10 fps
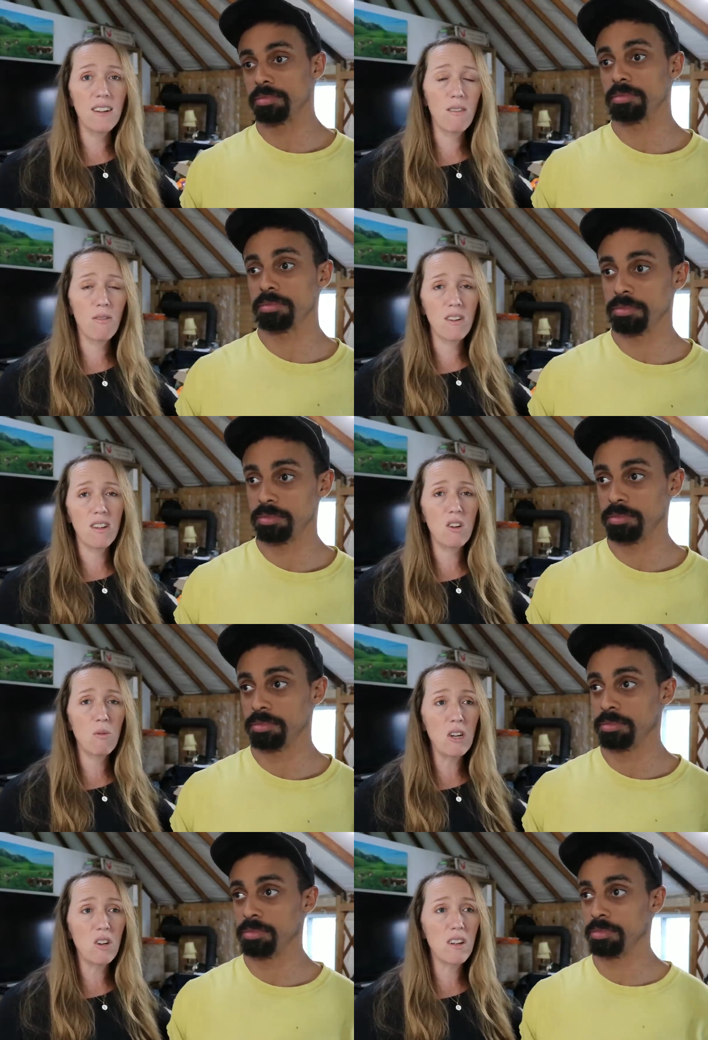Speaker 1: in different
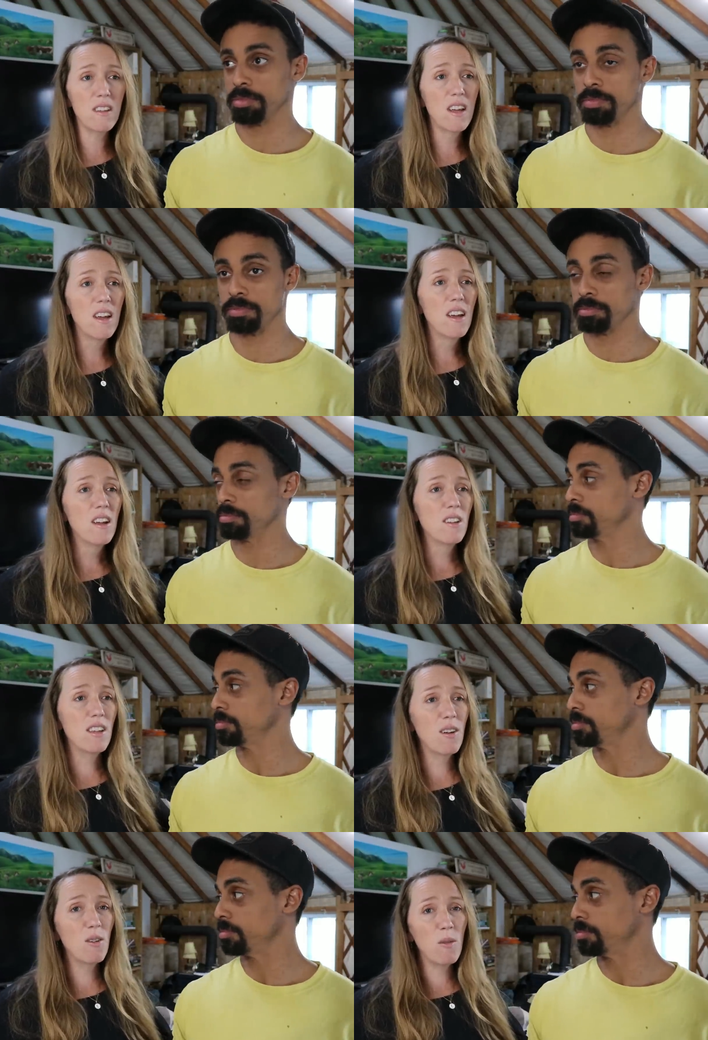situations
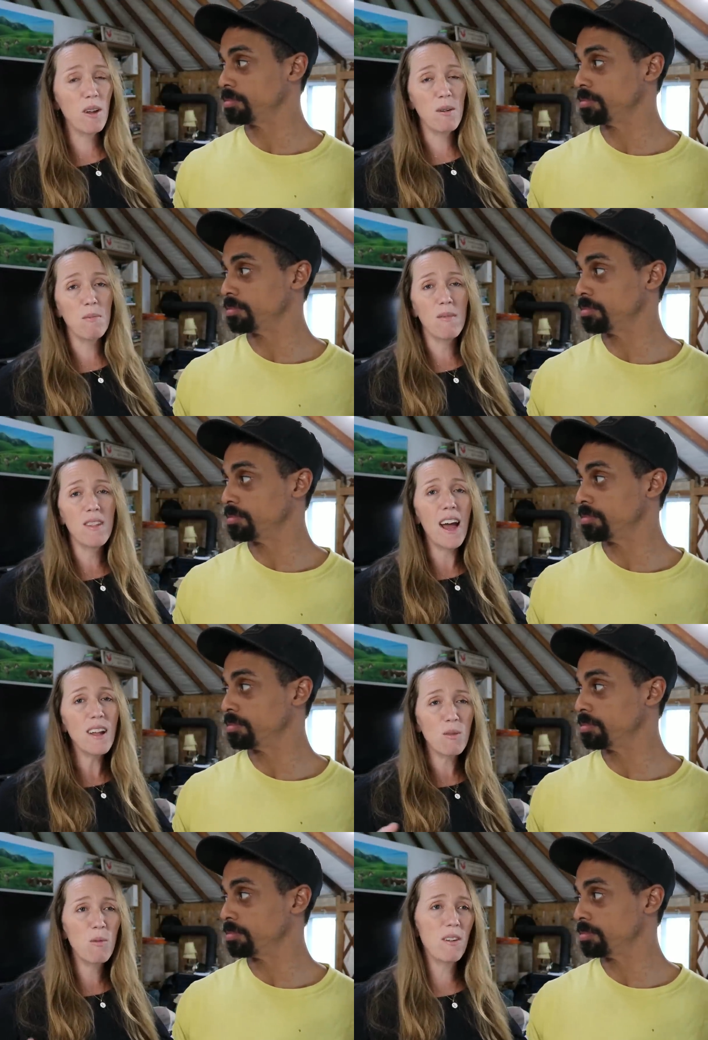so um,
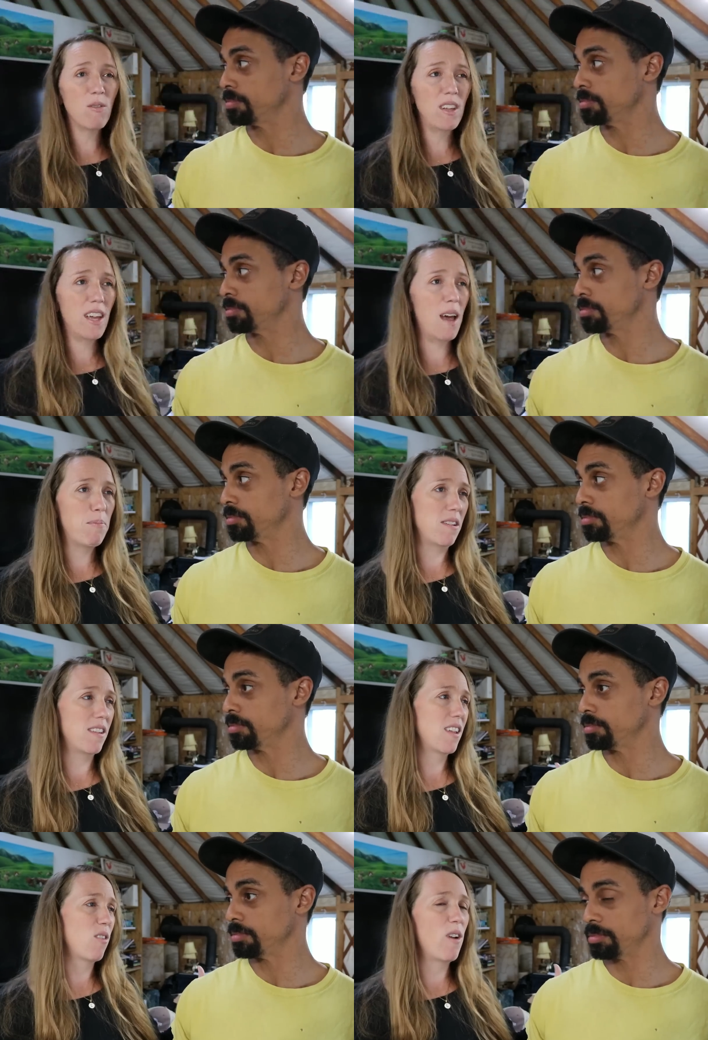that's what really
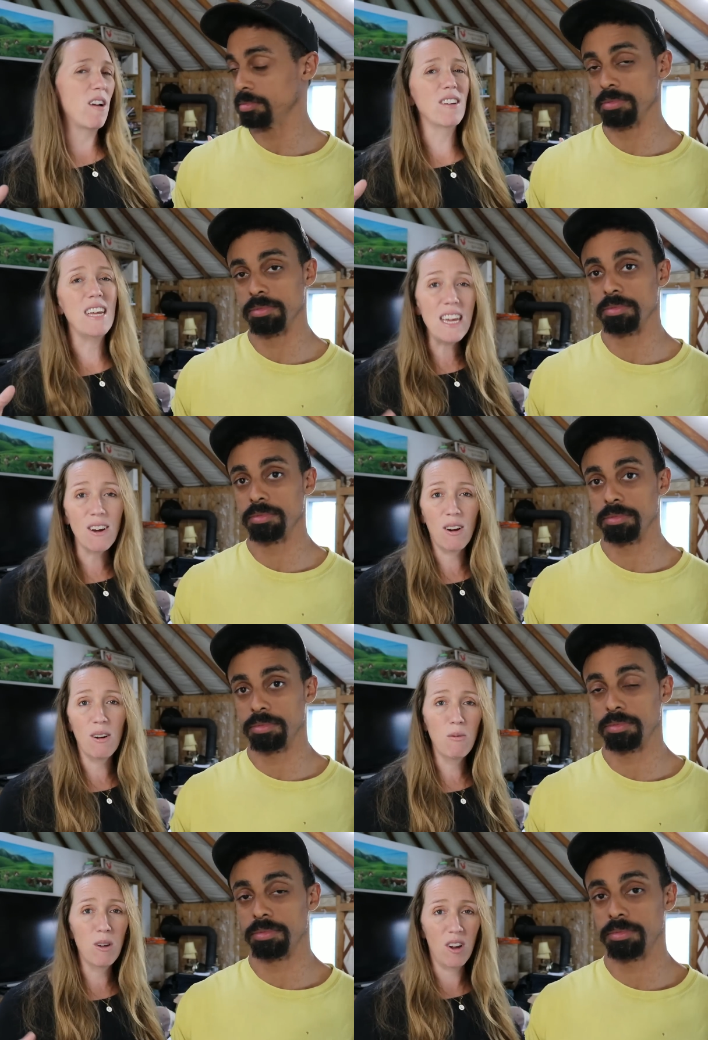happens around here
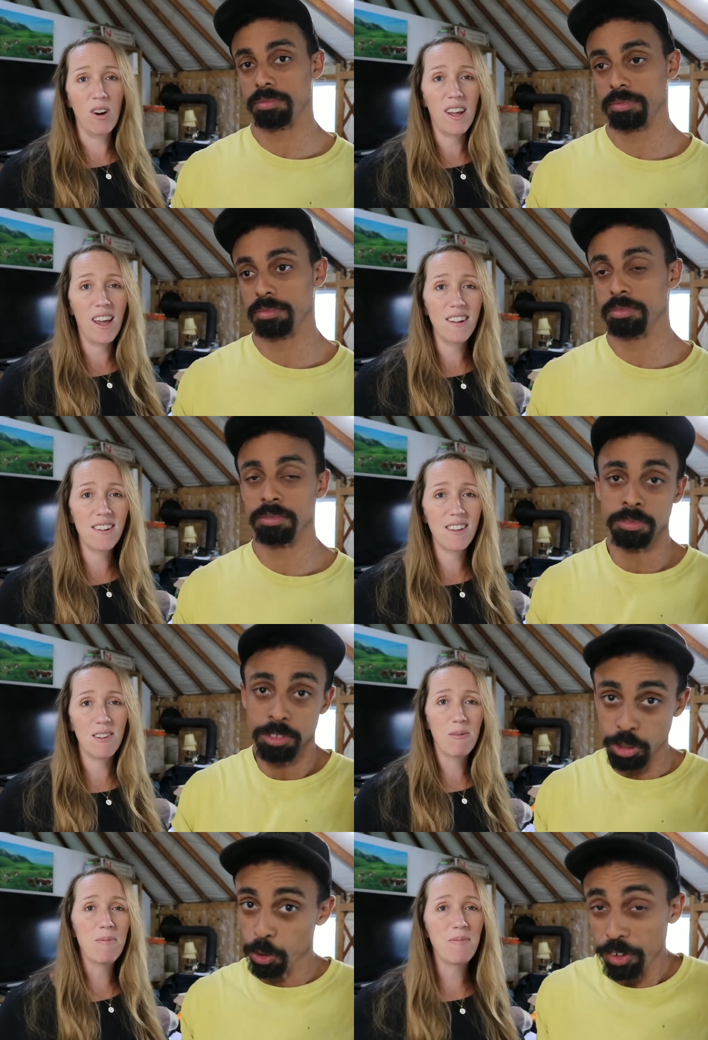with hurricanes.
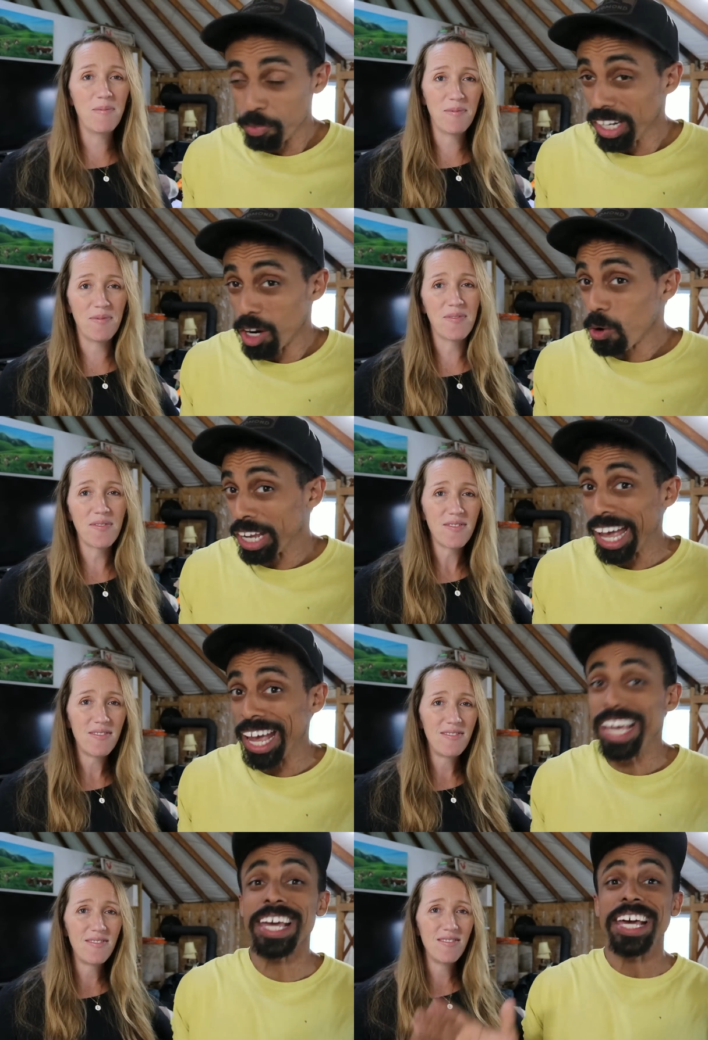
Speaker 2: So we've been
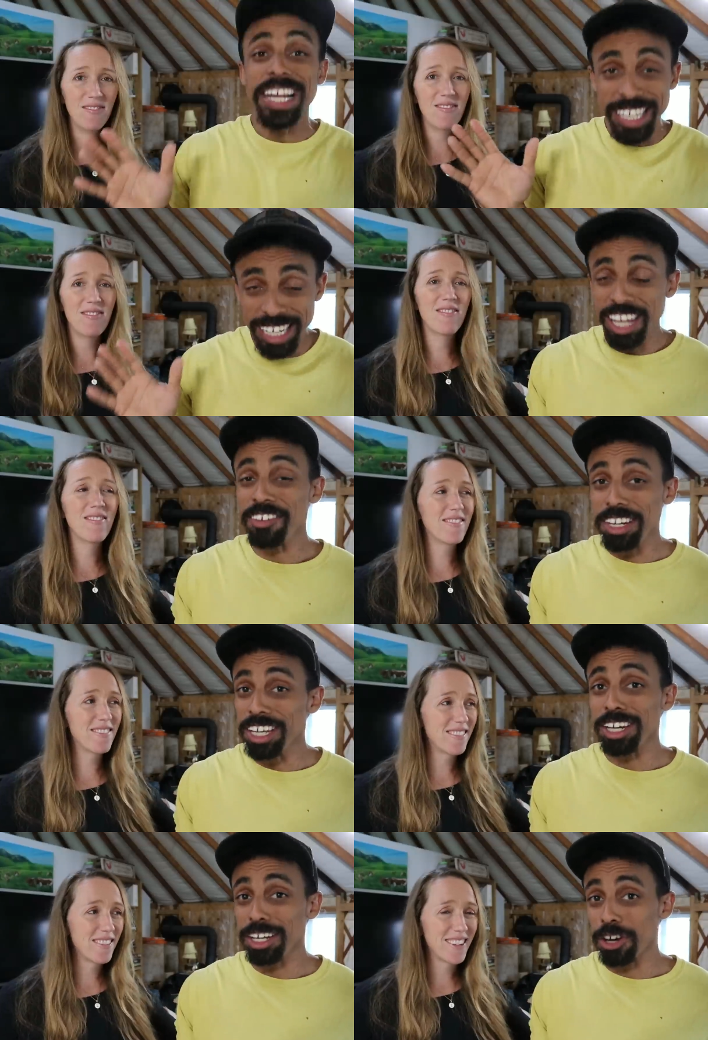okay living
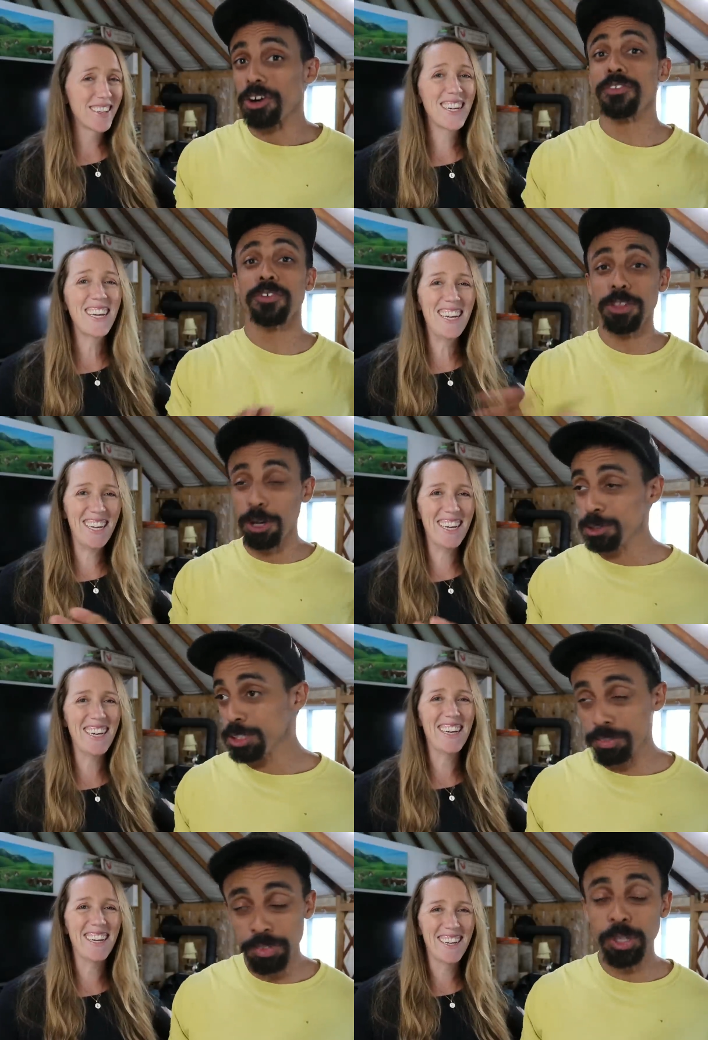in a yurt for those
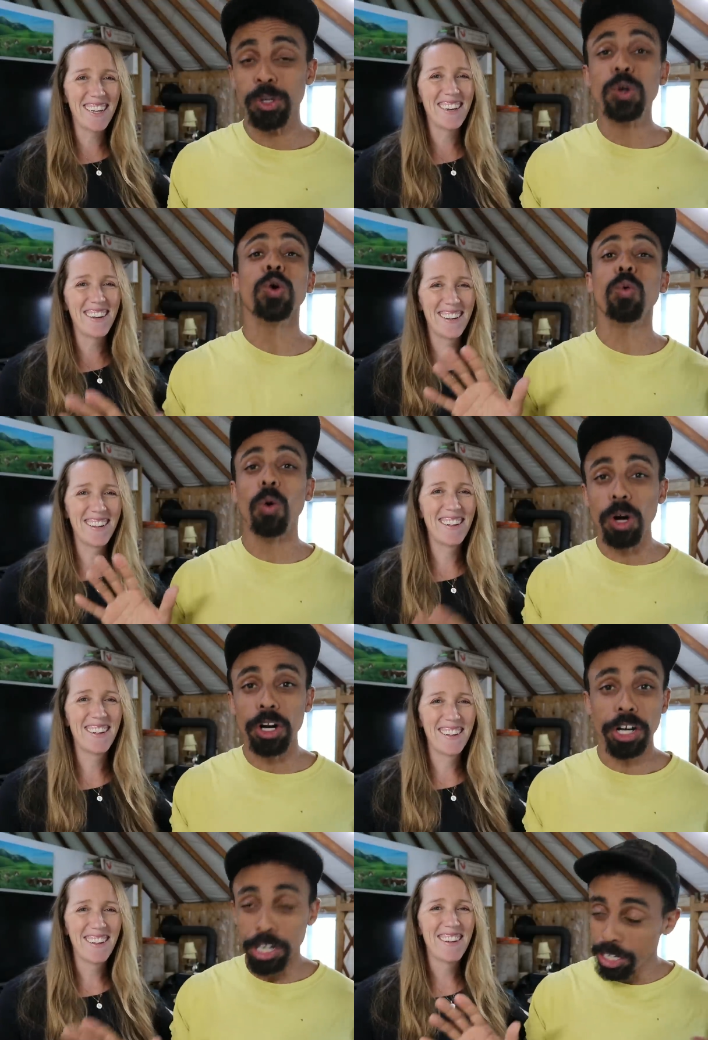of you who
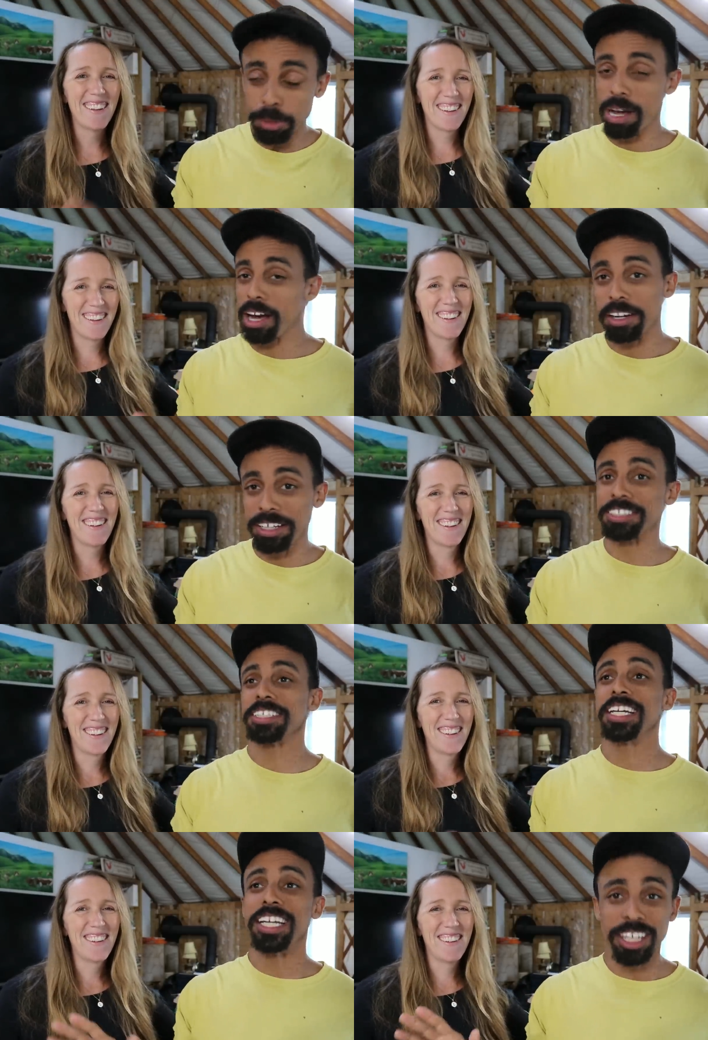worry about us
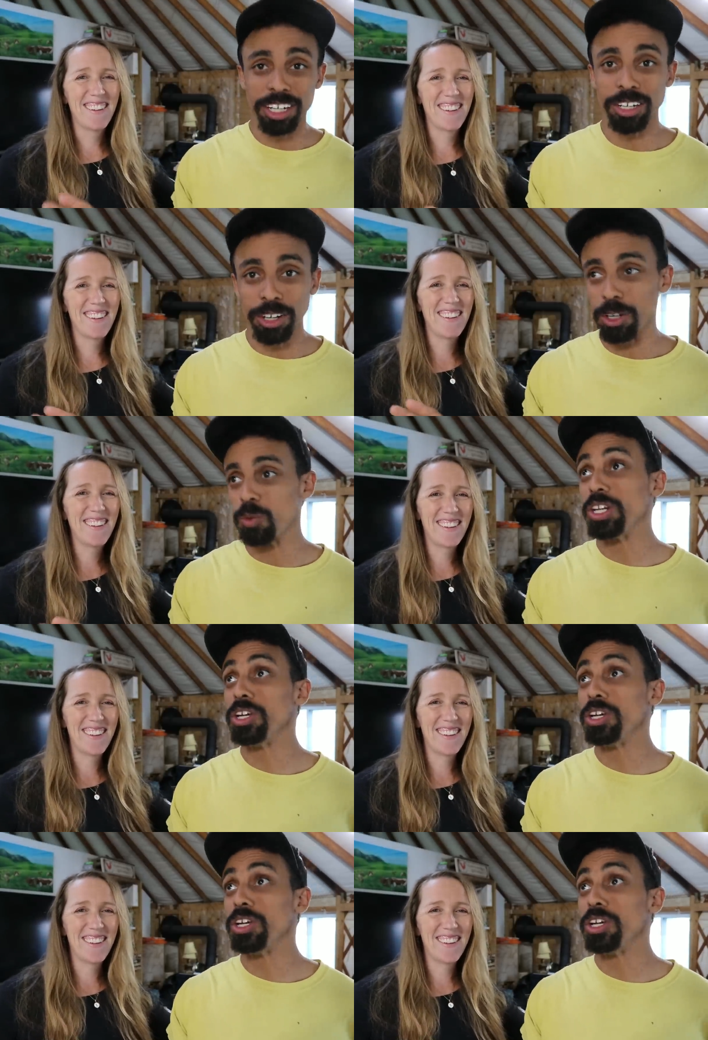in a yurt when